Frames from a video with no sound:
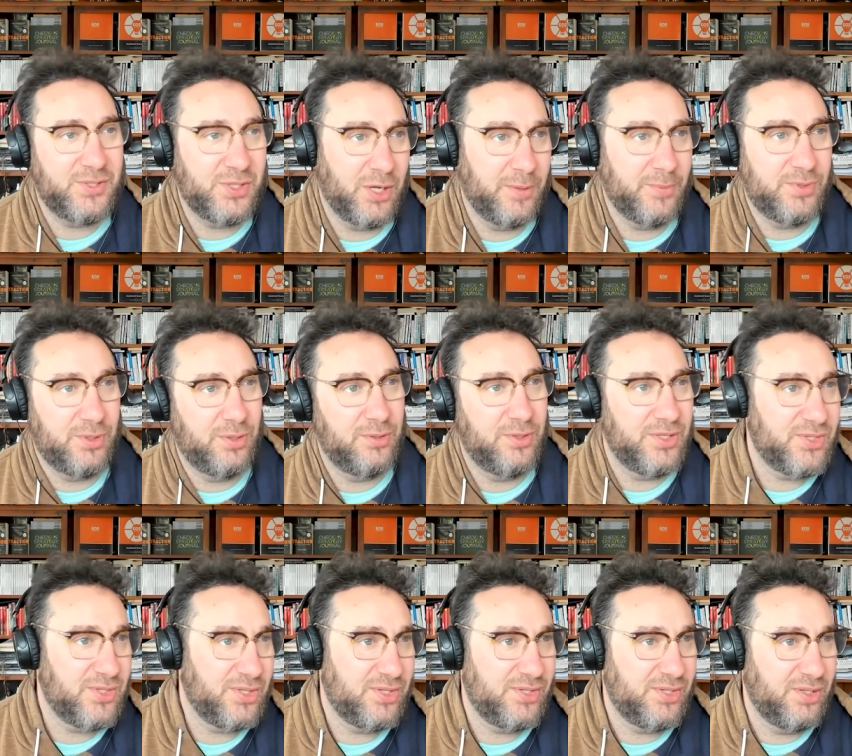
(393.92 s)
time to do
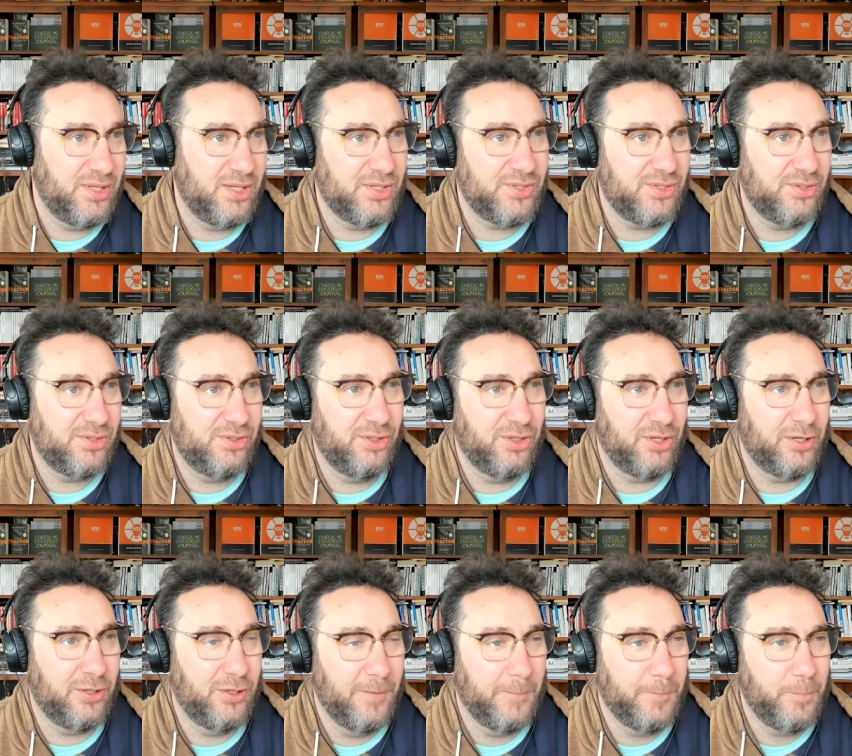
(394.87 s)
this, this and this? You know,
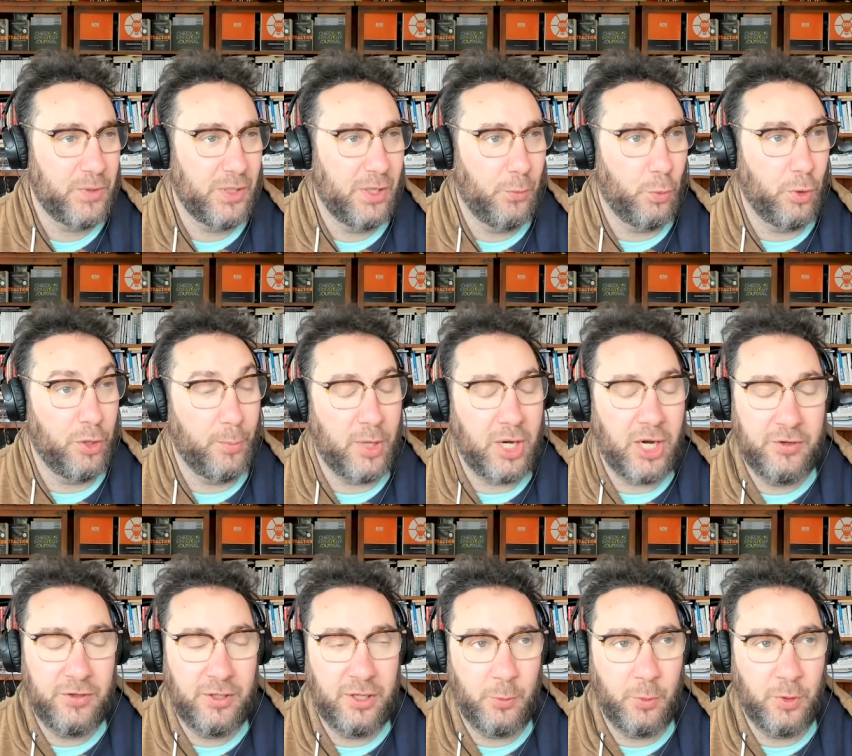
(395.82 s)
one of
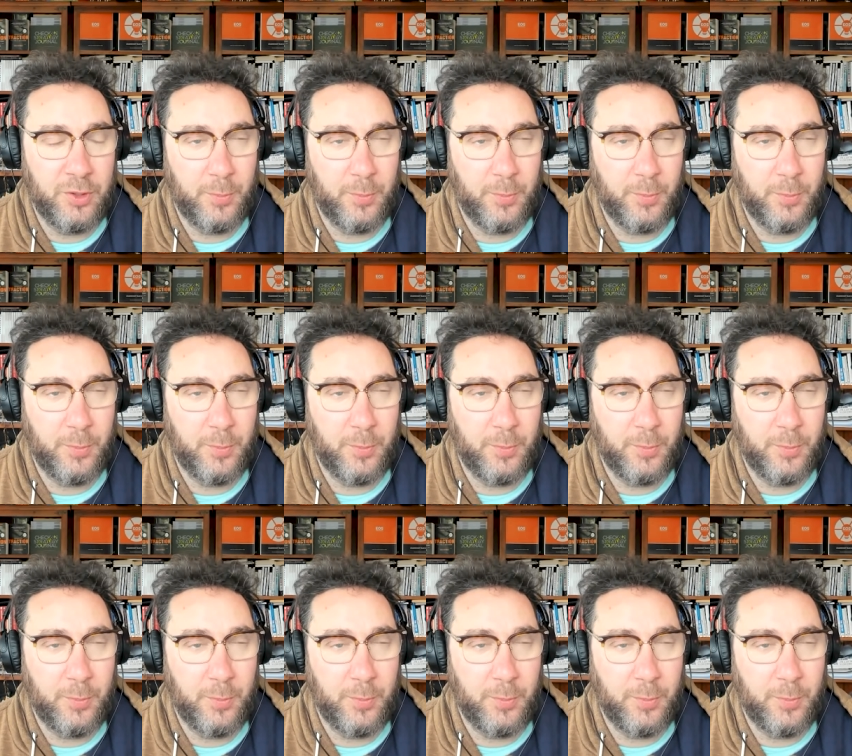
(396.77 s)
my